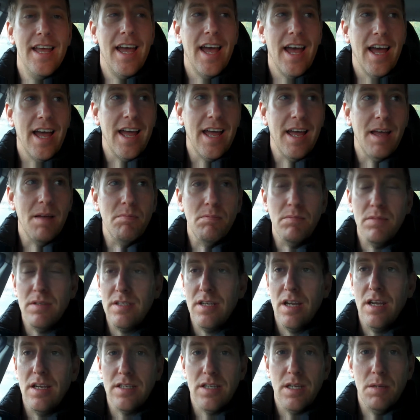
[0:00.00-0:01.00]
Um,
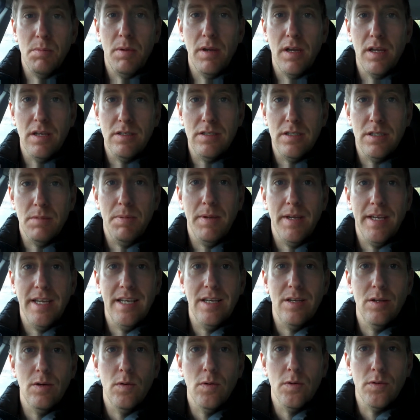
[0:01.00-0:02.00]
so it's going to be good to be
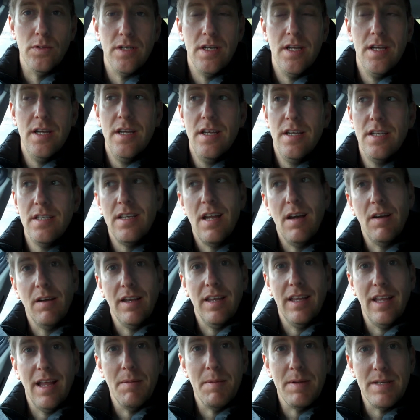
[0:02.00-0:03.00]
indoors. So I'm going
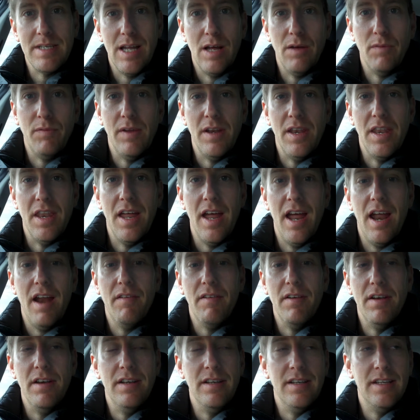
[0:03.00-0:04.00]
to get myself in there
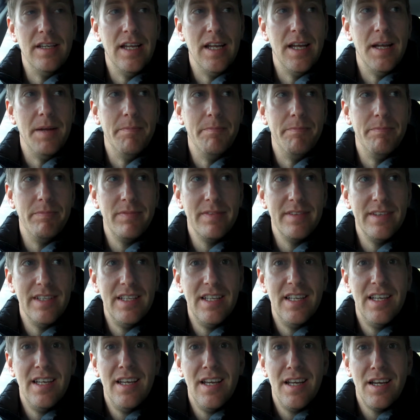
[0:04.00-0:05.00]
and um,
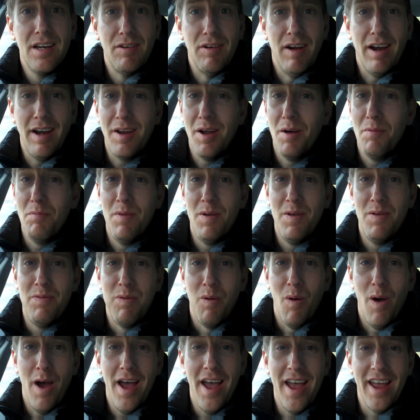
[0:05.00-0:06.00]
crack on with
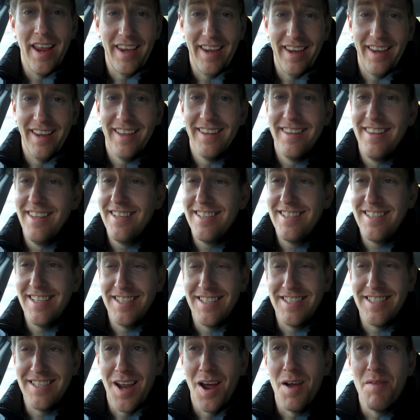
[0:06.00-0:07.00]
work. There's
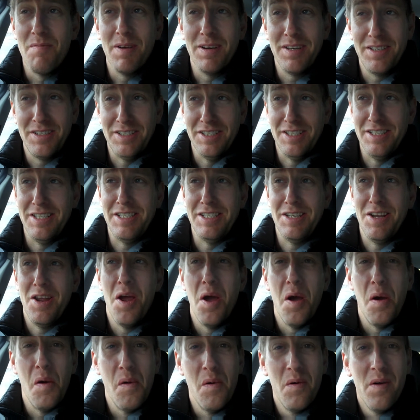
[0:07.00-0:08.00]
just so much to
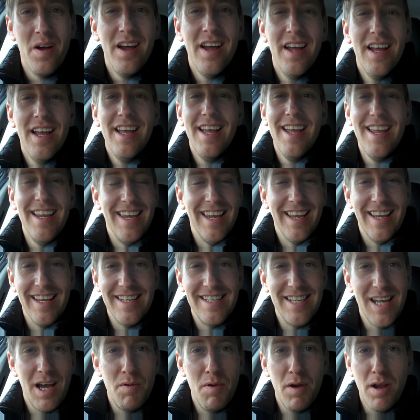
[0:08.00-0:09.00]
do. You can
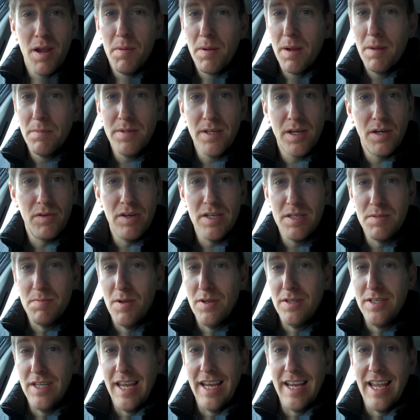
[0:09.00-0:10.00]
tell we're coming up to
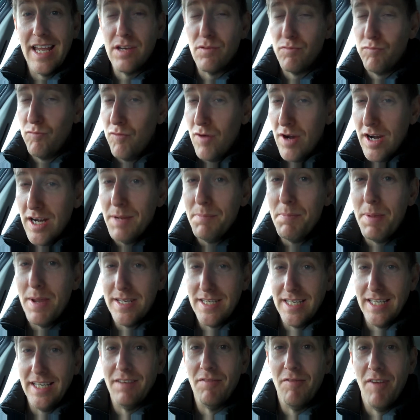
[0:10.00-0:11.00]
Christmas. It gets really
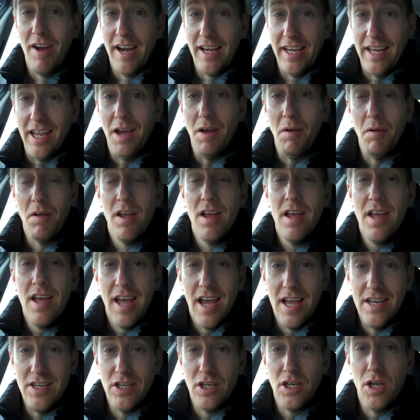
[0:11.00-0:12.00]
busy in radio
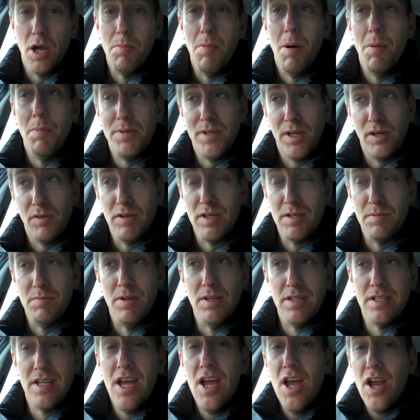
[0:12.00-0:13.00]
as you come up to
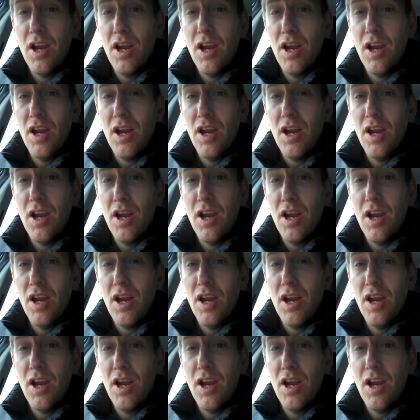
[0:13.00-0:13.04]
Christmas.